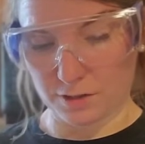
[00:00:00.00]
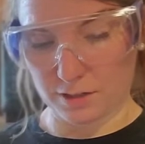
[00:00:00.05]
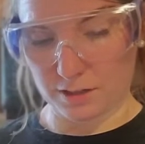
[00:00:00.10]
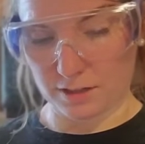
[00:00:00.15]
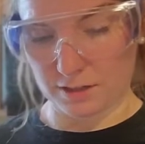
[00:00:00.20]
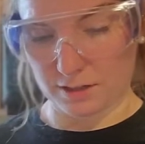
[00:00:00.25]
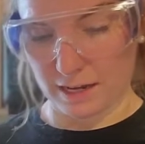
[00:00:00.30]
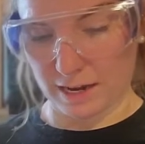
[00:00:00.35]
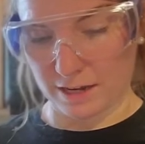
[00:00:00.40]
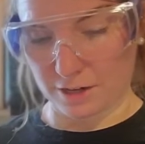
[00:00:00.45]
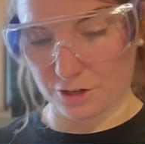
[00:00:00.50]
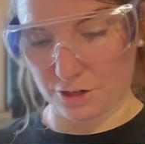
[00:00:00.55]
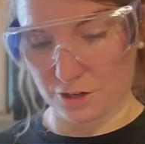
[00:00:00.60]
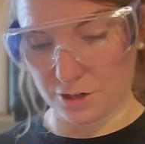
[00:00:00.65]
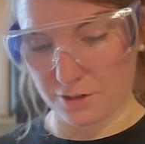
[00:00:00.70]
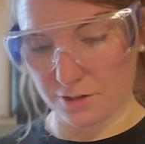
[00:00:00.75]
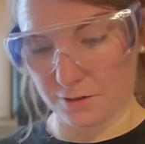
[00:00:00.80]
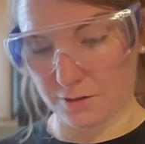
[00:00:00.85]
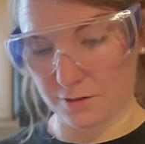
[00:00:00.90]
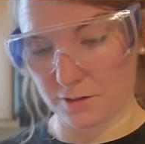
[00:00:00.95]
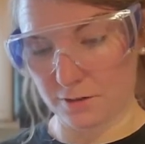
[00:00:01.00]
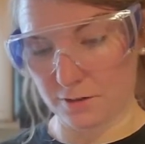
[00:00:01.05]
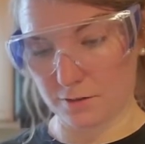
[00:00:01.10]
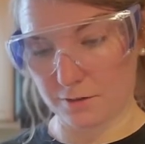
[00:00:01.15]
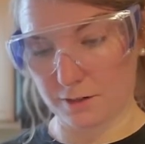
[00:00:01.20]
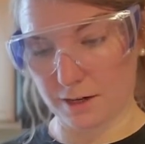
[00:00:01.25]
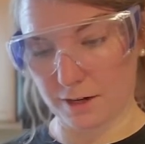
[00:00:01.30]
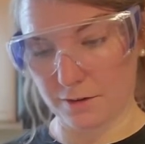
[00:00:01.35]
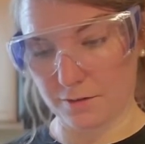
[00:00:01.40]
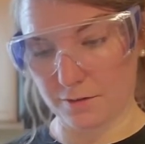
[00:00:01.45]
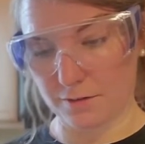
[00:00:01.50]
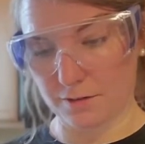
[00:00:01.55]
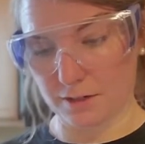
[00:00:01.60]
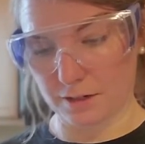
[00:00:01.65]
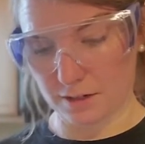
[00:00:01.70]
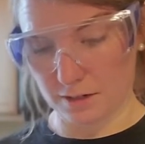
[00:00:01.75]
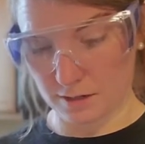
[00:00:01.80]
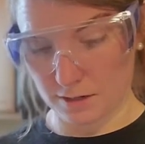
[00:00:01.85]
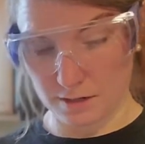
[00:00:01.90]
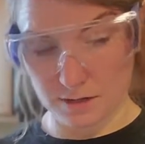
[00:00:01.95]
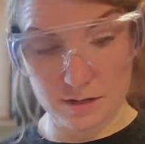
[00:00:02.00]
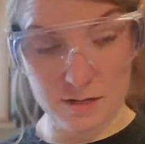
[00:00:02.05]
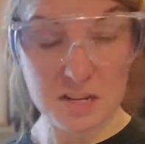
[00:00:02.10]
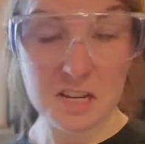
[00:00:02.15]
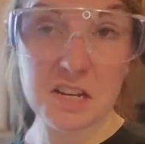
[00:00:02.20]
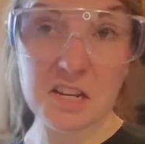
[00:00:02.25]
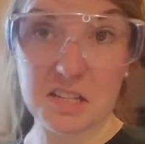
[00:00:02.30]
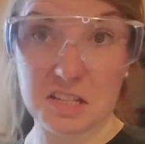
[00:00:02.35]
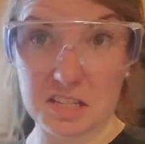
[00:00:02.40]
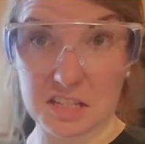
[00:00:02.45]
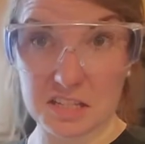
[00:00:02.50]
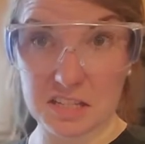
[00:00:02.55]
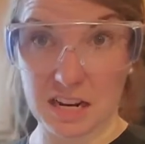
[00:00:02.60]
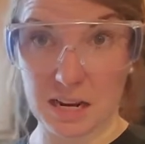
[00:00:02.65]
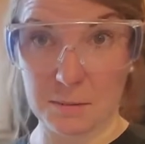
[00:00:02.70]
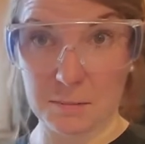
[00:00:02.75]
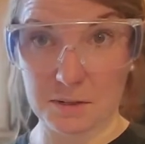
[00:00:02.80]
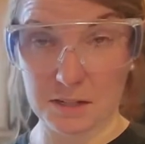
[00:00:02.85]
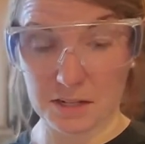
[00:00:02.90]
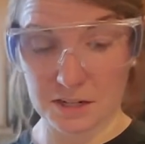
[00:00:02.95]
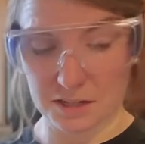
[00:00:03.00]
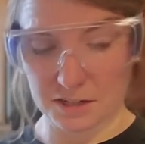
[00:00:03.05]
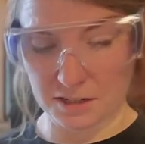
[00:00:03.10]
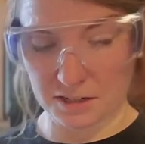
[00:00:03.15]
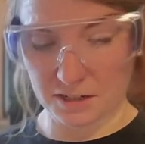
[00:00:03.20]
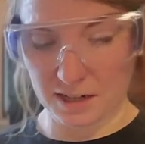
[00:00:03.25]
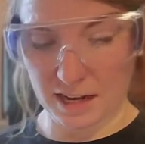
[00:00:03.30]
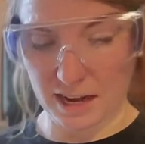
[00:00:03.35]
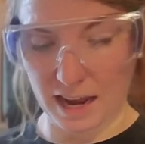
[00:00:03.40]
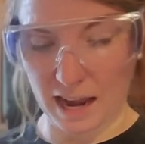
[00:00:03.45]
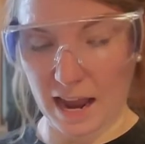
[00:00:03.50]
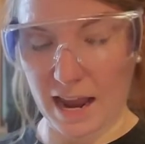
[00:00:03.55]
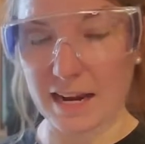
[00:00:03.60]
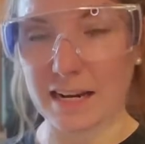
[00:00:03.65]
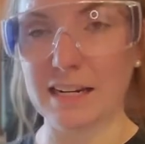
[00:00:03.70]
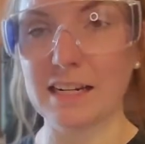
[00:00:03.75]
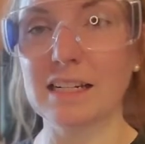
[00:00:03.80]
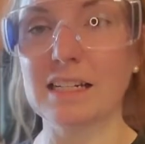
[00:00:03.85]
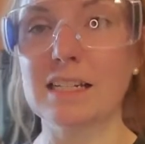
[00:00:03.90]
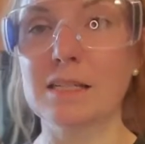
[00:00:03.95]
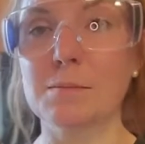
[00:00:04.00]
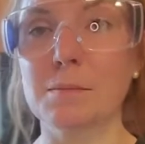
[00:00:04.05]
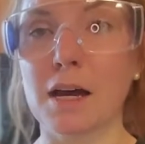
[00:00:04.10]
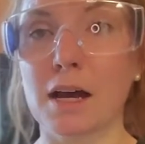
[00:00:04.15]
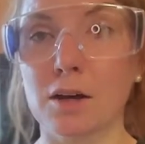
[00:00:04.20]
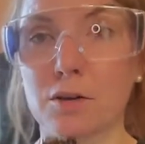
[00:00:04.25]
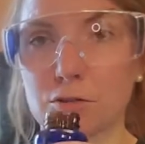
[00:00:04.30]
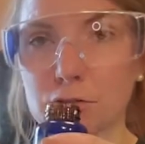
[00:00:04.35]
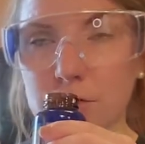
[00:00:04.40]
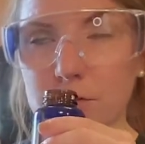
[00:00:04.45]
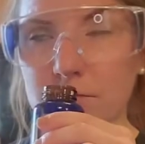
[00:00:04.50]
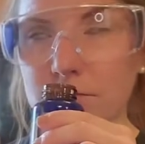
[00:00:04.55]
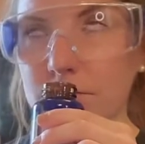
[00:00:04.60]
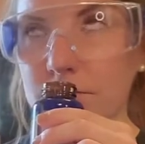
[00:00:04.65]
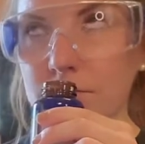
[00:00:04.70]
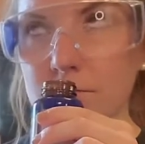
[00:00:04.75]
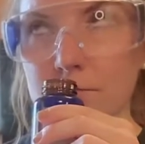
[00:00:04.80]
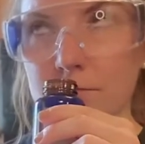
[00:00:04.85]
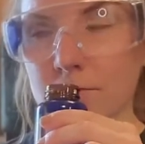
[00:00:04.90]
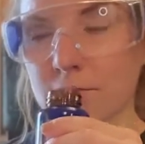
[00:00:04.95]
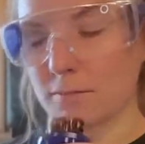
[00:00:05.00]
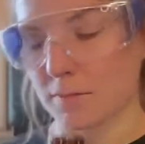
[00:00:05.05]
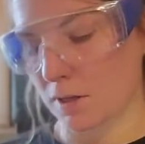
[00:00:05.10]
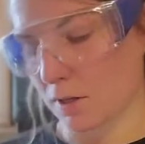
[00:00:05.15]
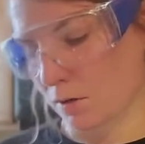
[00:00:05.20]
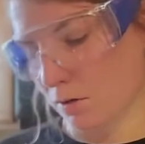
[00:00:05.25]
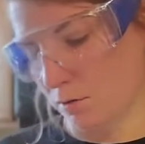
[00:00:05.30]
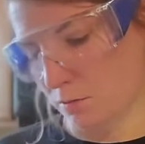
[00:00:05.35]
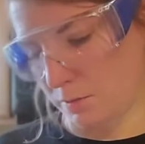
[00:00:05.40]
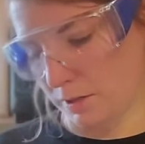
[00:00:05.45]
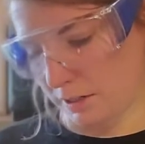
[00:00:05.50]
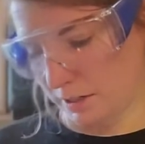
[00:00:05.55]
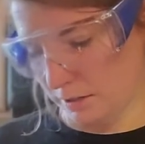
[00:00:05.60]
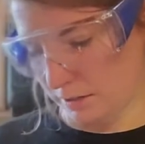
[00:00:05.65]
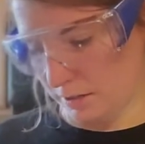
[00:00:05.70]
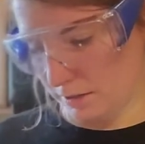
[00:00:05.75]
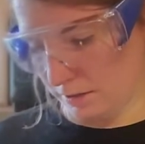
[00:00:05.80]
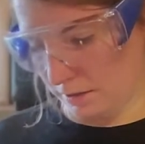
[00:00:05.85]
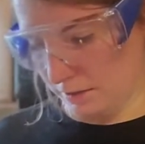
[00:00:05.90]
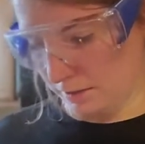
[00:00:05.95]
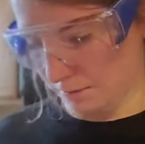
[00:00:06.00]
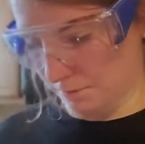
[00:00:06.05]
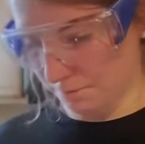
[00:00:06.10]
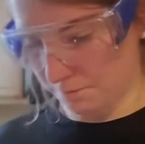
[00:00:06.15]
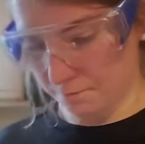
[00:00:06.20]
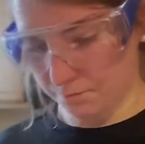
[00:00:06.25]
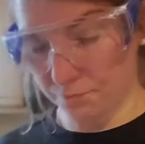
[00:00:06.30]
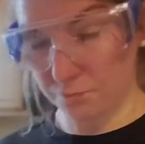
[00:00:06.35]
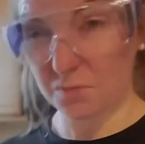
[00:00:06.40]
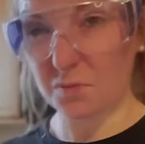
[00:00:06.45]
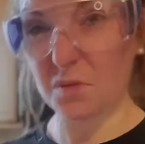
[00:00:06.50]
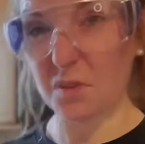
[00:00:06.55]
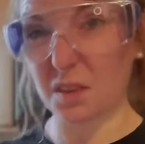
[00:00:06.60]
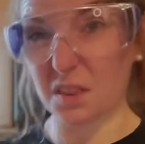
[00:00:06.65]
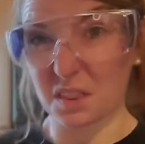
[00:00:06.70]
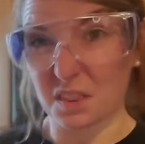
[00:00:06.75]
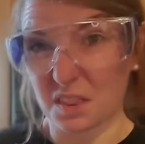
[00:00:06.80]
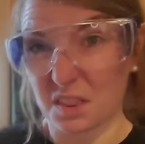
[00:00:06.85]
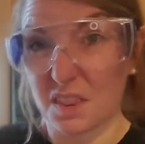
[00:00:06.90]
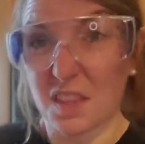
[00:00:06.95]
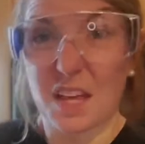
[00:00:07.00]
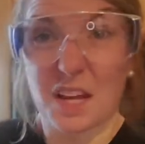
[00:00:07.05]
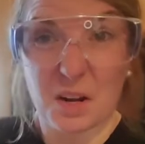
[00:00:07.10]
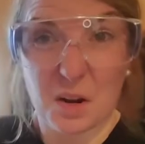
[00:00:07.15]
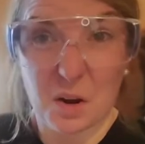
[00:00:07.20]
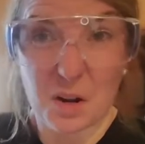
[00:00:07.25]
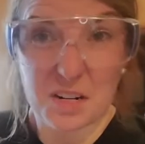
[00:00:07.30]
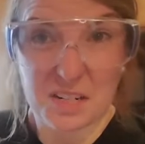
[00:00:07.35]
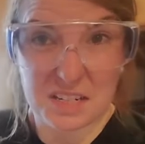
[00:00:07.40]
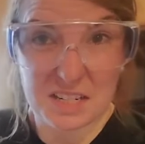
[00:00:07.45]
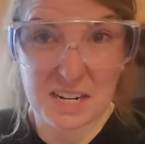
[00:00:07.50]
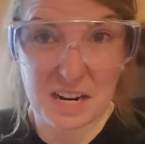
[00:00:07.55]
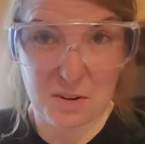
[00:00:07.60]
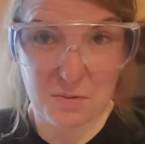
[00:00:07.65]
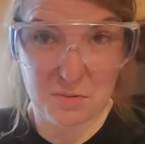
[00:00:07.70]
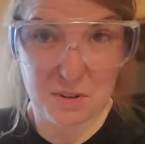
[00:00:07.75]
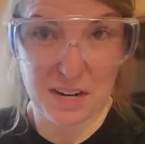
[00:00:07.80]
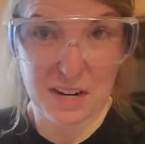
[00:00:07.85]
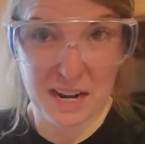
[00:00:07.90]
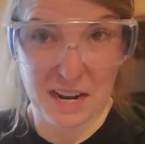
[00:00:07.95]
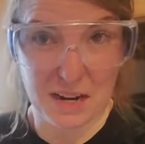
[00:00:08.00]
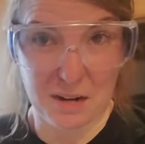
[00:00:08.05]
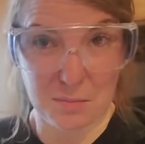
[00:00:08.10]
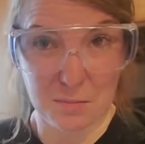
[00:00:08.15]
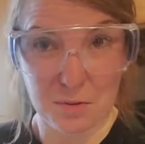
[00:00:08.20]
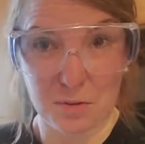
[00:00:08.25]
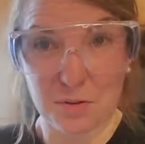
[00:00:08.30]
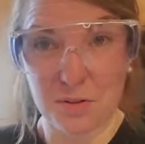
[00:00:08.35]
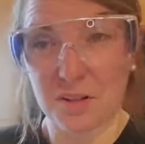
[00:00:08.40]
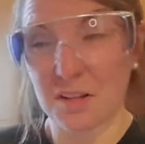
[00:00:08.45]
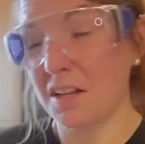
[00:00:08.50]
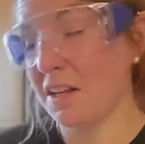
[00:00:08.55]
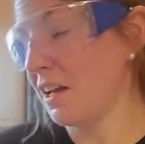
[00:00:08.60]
this last year around this time of year, and it smells, oh my goodness, like downright edible.